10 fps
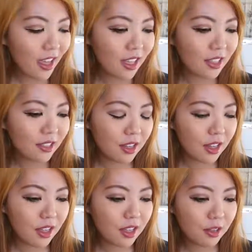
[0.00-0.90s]
and
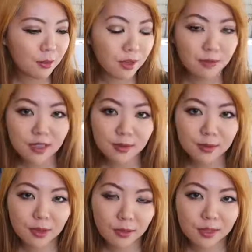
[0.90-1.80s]
uh, one of my
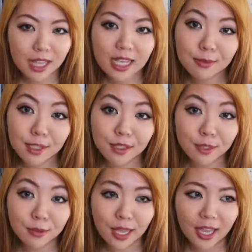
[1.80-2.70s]
subscribers asked me to
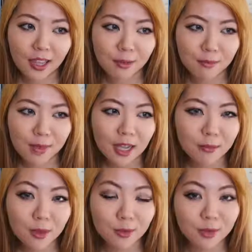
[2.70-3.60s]
do a
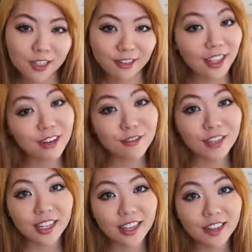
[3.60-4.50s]
MacBook one year later
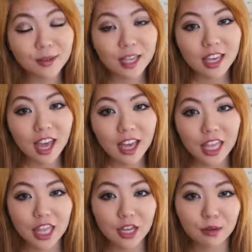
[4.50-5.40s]
video which
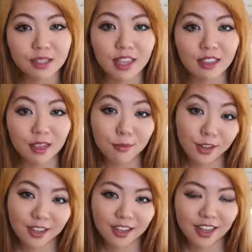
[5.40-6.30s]
I thought was actually a
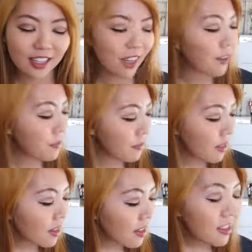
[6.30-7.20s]
pretty good idea.
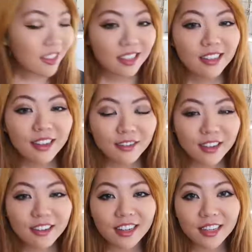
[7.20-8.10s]
So I
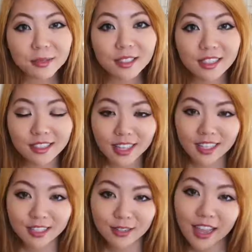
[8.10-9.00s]
figured I would do
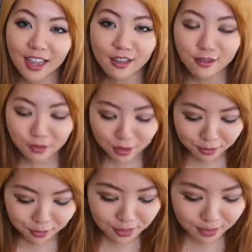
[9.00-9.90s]
that today and show
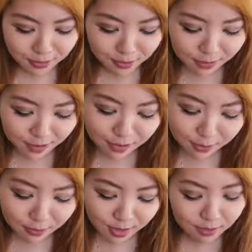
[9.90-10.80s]
you what's been going
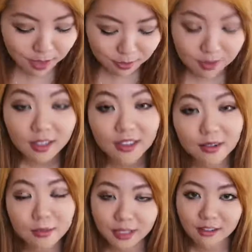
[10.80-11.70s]
on with my MacBook
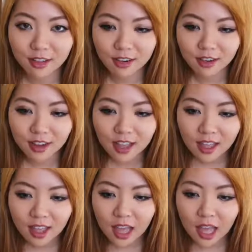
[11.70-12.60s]
one year later.
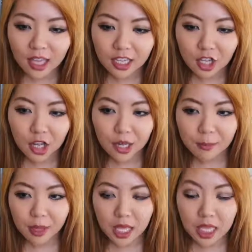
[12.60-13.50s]
I
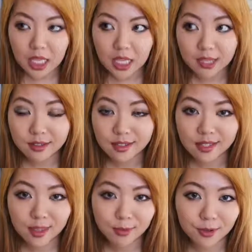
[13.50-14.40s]
got it in
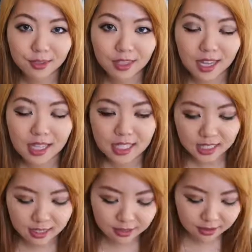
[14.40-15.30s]
December
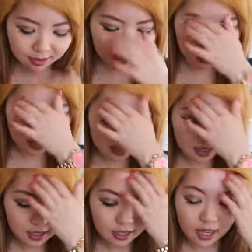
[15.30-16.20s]
last year
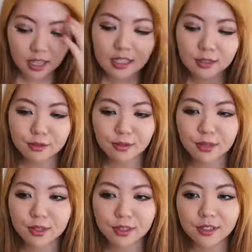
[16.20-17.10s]
and today is
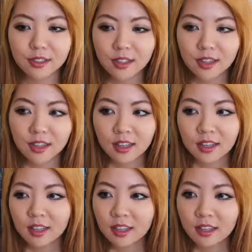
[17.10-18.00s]
November
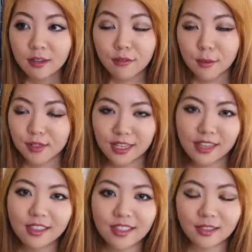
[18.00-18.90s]

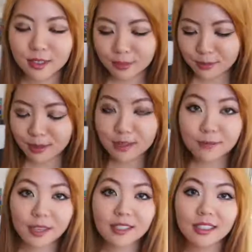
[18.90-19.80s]
14th, so it's pretty
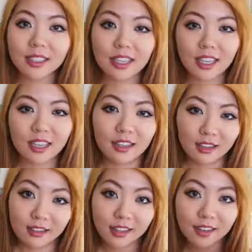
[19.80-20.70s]
much basically a
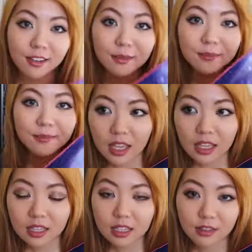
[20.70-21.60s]
year later.
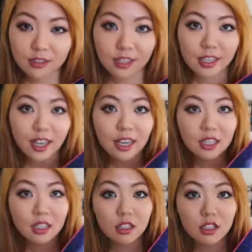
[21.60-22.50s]
I seriously
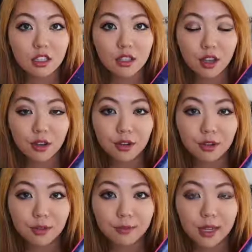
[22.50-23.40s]
get
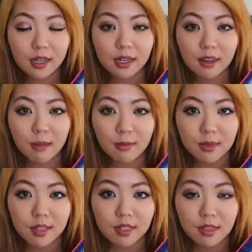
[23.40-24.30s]
so many
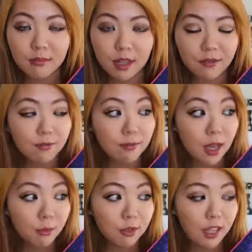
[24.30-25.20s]
compliments on my
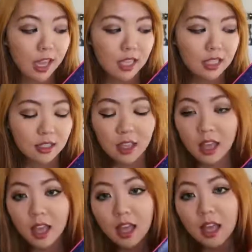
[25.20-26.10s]
MacBook case.
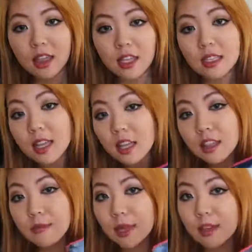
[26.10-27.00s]
This I
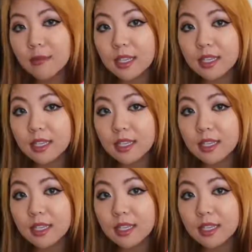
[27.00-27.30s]
actually made it